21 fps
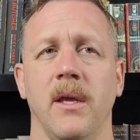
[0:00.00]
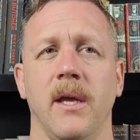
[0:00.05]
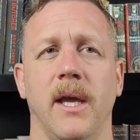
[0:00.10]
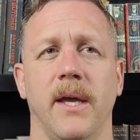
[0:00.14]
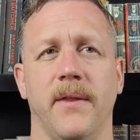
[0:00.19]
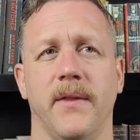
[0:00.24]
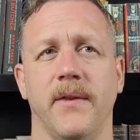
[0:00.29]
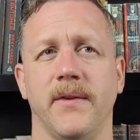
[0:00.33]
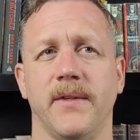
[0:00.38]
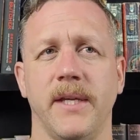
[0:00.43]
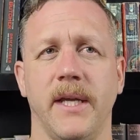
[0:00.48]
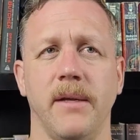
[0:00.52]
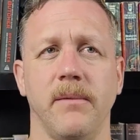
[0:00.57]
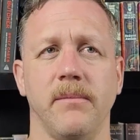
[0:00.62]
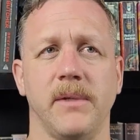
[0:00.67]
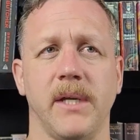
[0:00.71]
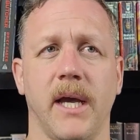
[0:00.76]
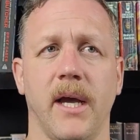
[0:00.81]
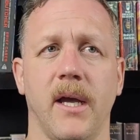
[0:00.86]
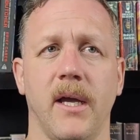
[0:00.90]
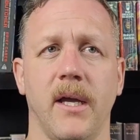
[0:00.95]
at the same
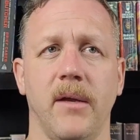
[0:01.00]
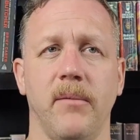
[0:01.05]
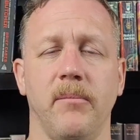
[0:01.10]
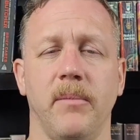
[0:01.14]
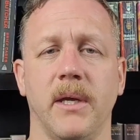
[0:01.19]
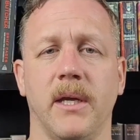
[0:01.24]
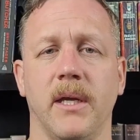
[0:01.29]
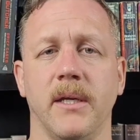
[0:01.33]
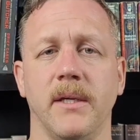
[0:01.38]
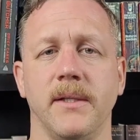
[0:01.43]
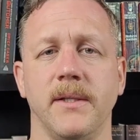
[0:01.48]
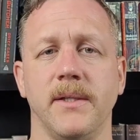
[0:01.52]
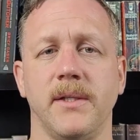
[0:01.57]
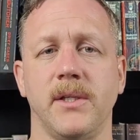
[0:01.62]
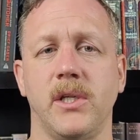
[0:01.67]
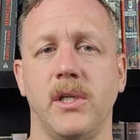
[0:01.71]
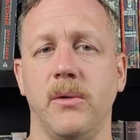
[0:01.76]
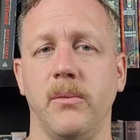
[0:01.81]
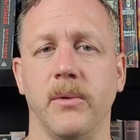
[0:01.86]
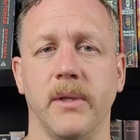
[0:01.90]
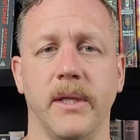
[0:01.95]
time because
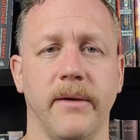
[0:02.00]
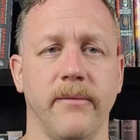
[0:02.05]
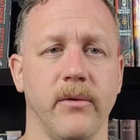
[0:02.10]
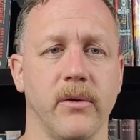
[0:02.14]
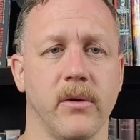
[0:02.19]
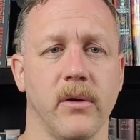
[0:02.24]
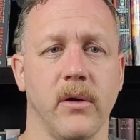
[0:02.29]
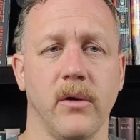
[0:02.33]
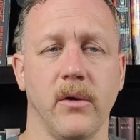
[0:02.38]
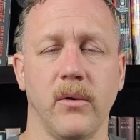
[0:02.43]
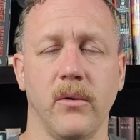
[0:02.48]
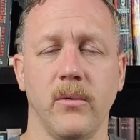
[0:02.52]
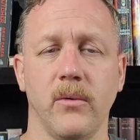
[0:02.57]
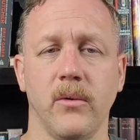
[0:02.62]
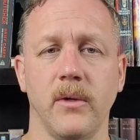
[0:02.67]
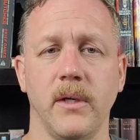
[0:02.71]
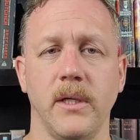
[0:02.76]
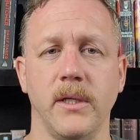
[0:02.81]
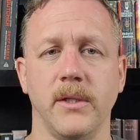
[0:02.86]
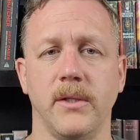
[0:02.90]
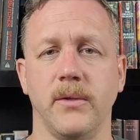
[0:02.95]
she will never grow
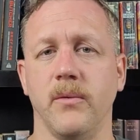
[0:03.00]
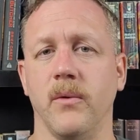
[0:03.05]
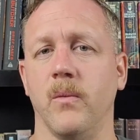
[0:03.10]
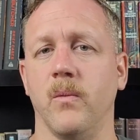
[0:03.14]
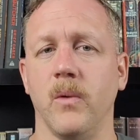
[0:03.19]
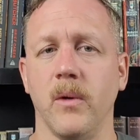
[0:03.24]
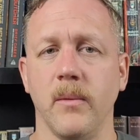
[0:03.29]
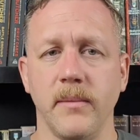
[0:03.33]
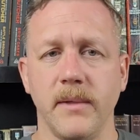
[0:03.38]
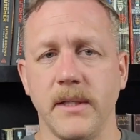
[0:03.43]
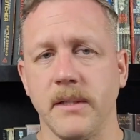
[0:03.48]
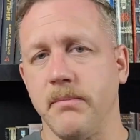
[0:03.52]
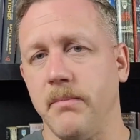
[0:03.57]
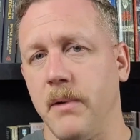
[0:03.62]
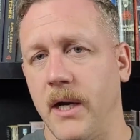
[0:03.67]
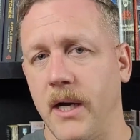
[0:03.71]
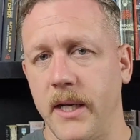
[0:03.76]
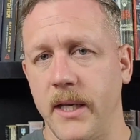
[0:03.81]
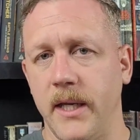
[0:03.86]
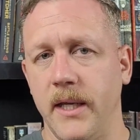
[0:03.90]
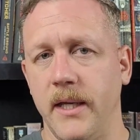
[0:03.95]
into a woman's
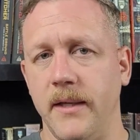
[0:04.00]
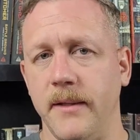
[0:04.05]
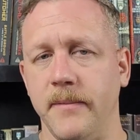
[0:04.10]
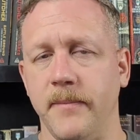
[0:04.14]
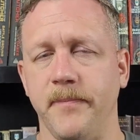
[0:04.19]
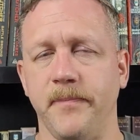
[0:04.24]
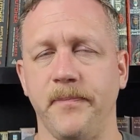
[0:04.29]
body.